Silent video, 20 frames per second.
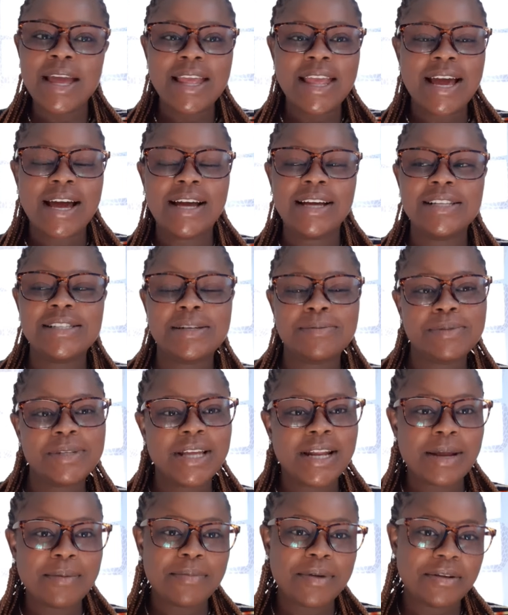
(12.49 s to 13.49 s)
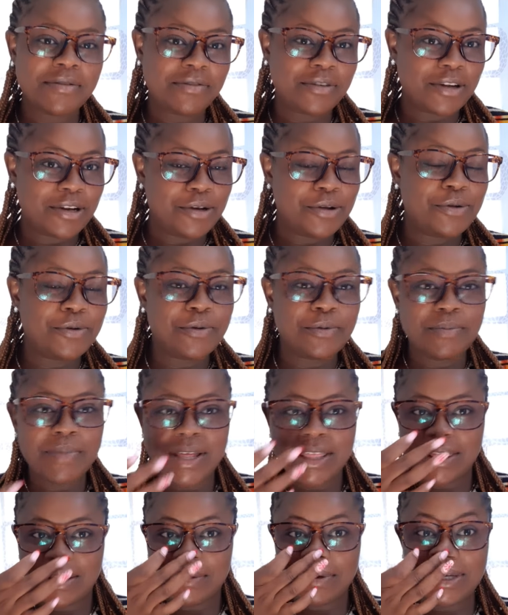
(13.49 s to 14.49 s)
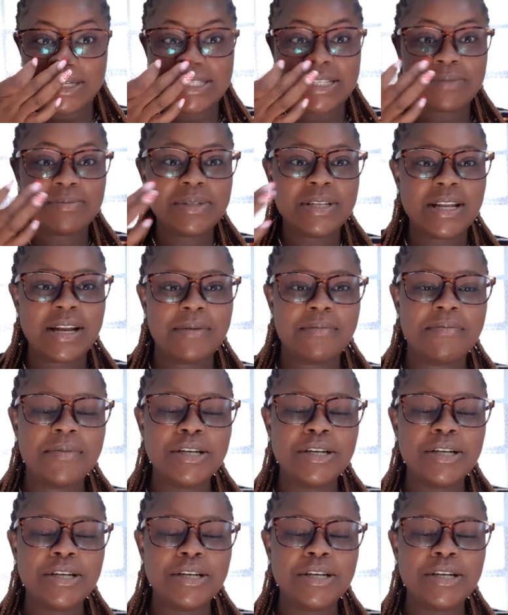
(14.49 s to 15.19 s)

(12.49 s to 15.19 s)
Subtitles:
Yeah, subscribe if you're new. By the way, subscribe.